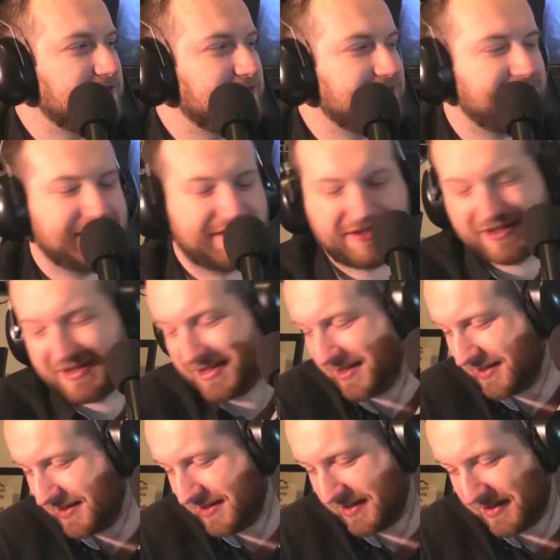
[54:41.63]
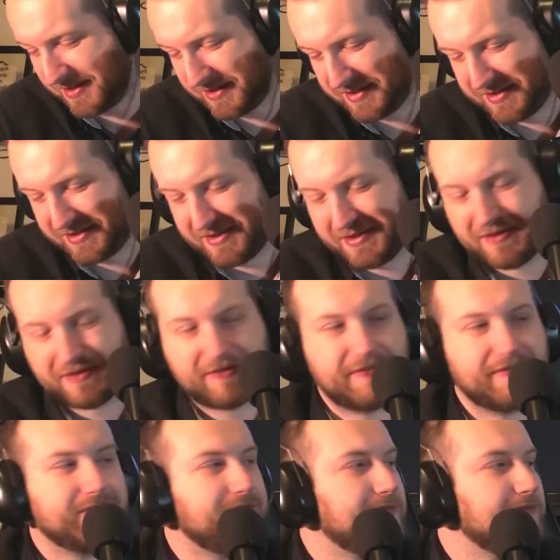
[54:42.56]

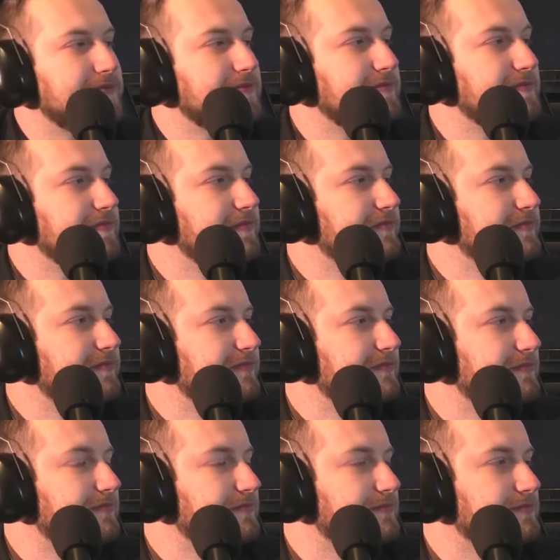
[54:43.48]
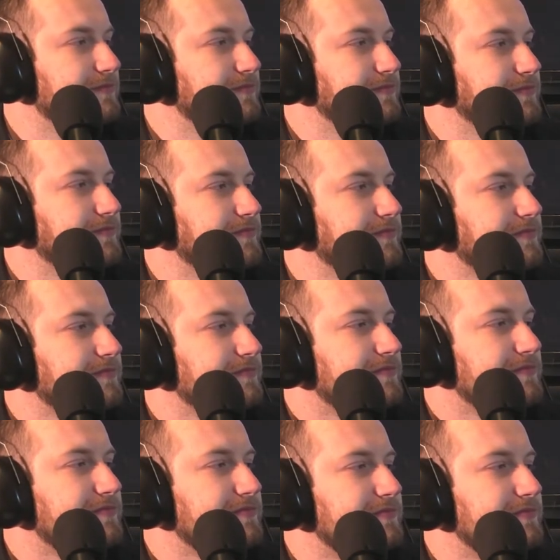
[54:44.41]
This person isn't speaking.